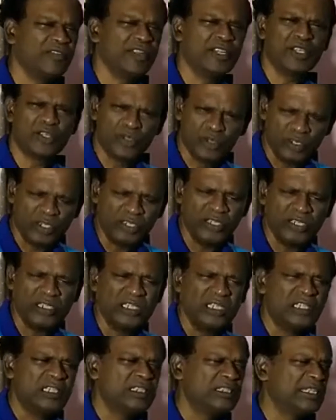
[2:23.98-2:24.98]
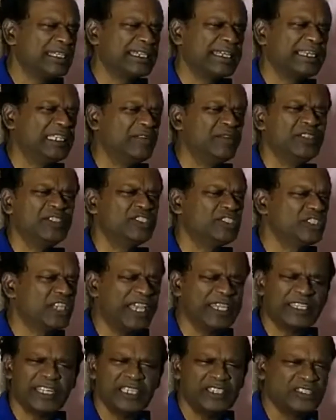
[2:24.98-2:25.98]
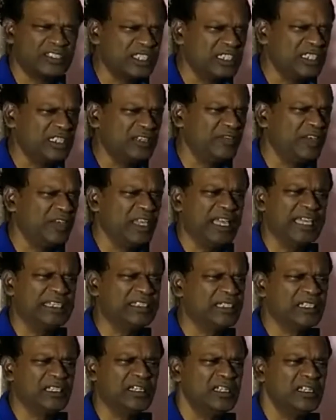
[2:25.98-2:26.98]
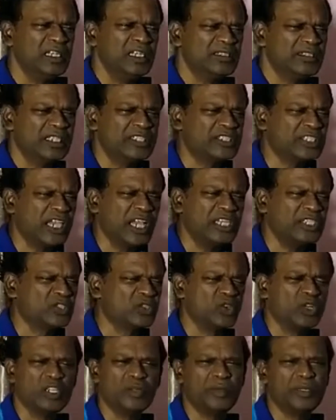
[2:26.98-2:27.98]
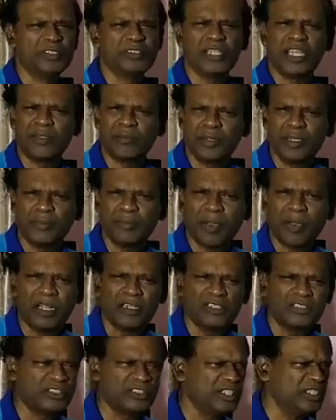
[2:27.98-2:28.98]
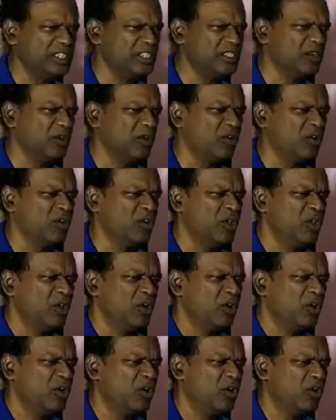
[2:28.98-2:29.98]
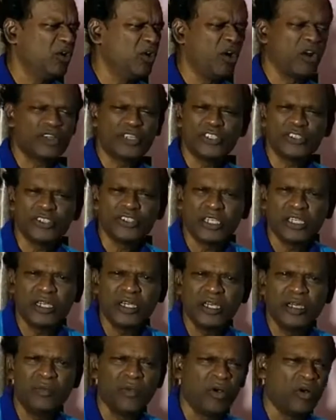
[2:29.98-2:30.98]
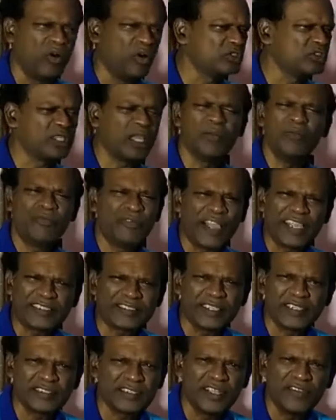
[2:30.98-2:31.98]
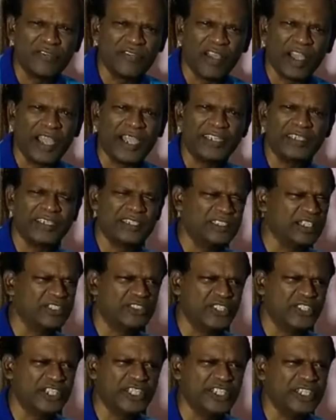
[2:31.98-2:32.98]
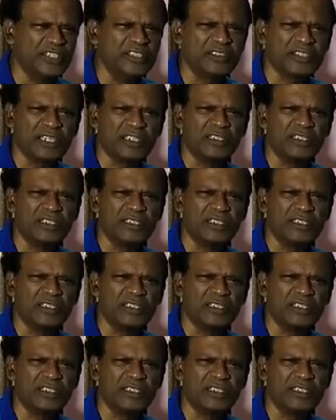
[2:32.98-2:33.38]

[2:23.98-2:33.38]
good. They can even check and see whether the child is going to be cerebral palsy or autism or some factors they find in the genes